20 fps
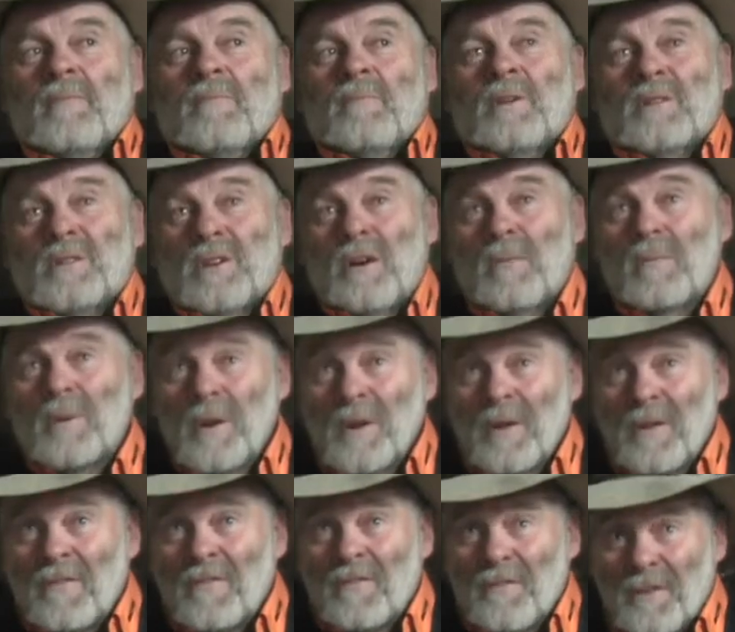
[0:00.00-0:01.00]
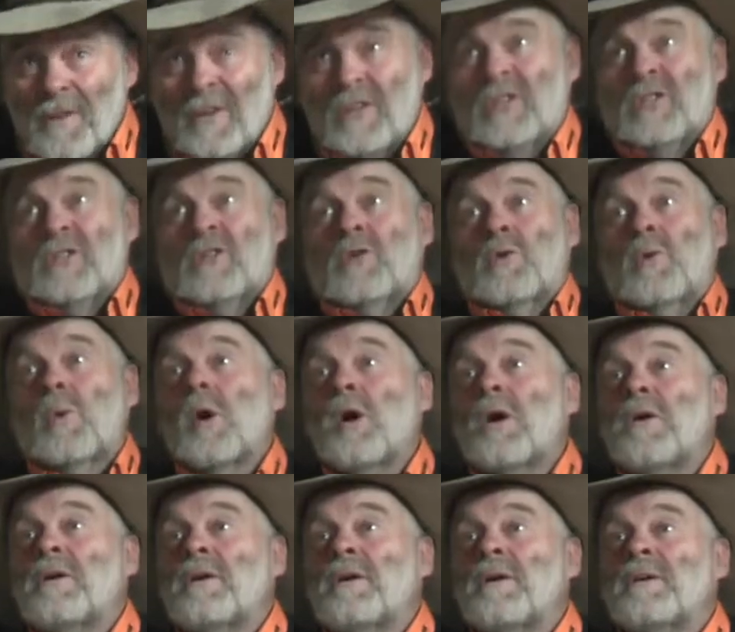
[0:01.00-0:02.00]
By the time we got the first
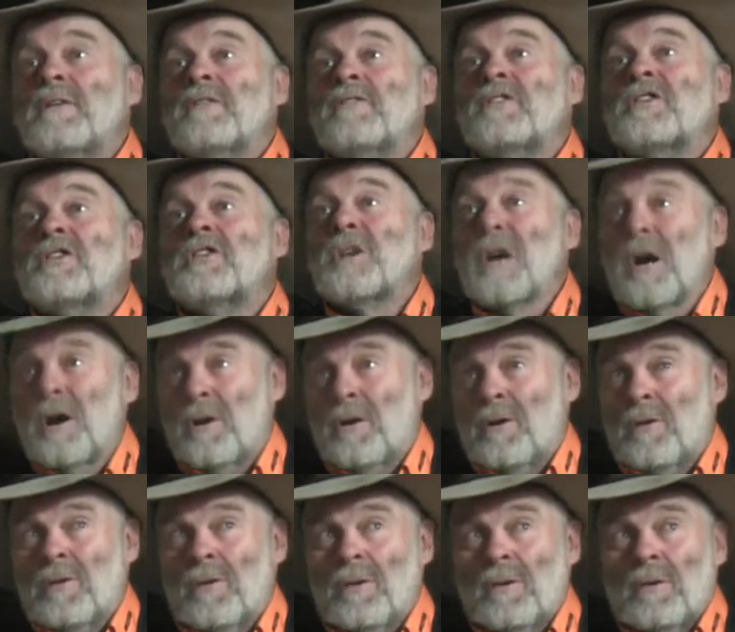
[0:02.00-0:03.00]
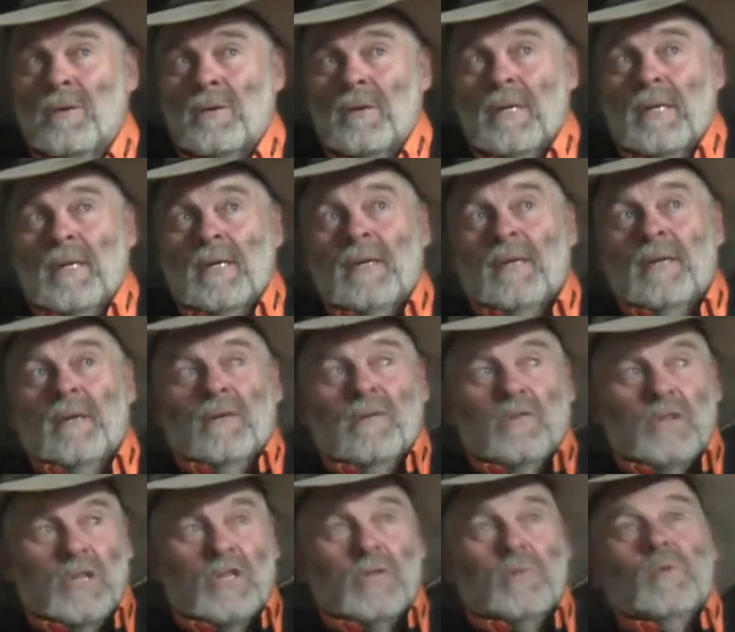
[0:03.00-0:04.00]
quad to go,
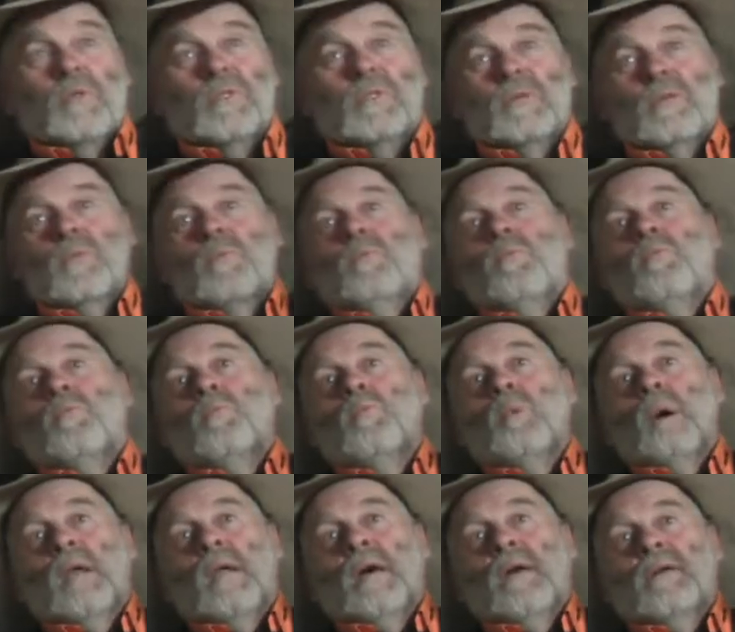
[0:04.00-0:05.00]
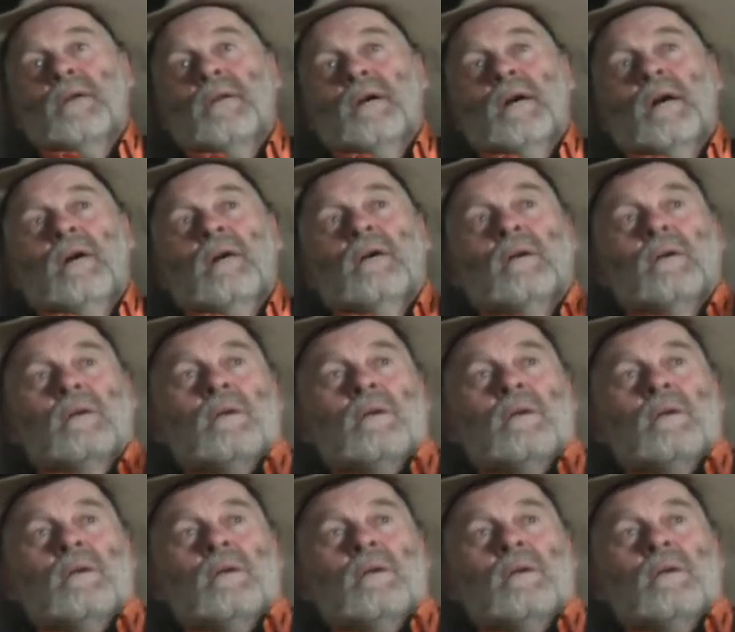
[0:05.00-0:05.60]
this was well under.